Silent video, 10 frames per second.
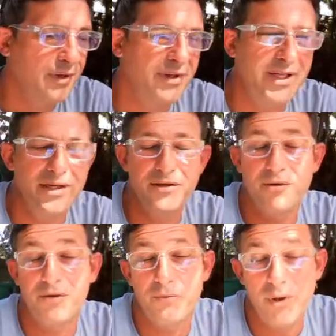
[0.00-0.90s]
then you're
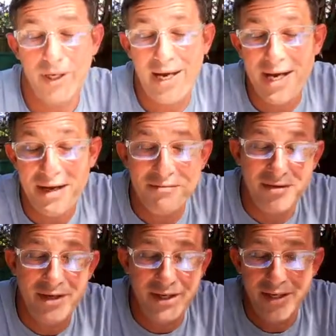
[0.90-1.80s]
going to want to have
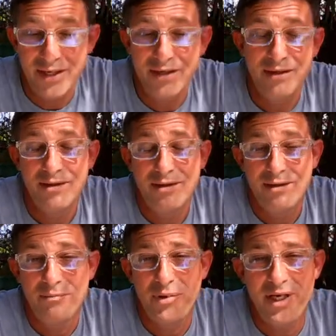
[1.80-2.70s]
a
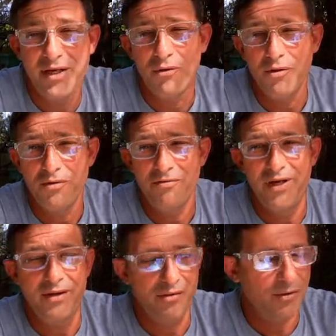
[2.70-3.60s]
banana grove,
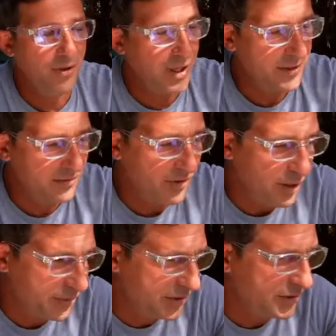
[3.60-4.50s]
and there are lots of
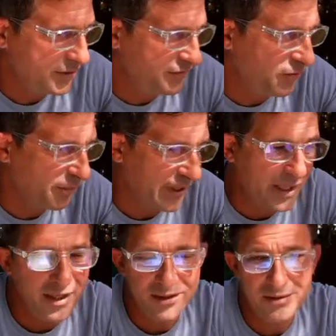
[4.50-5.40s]
options for
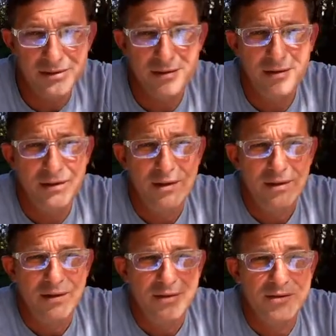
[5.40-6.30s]
bananas.
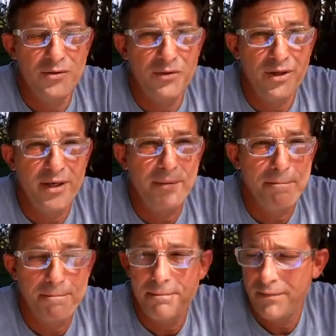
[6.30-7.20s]
Certainly,
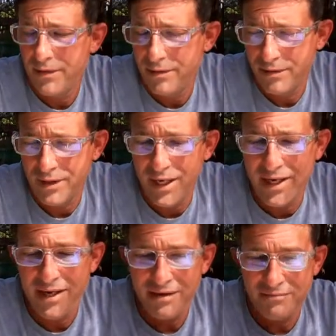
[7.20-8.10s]
uh, I
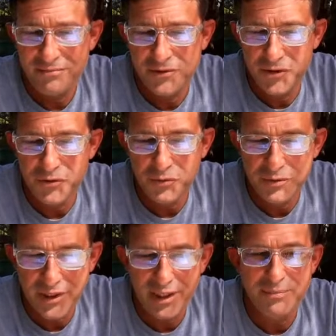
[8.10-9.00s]
have two
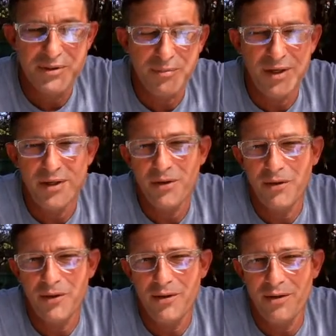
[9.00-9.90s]
types in my
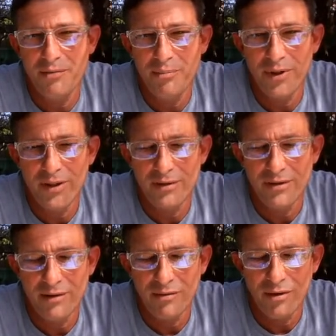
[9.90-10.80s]
yard, but
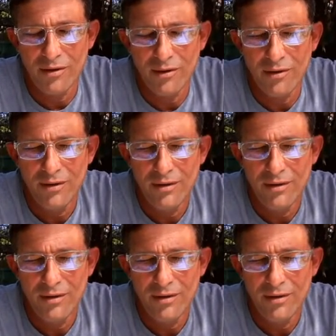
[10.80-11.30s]
there are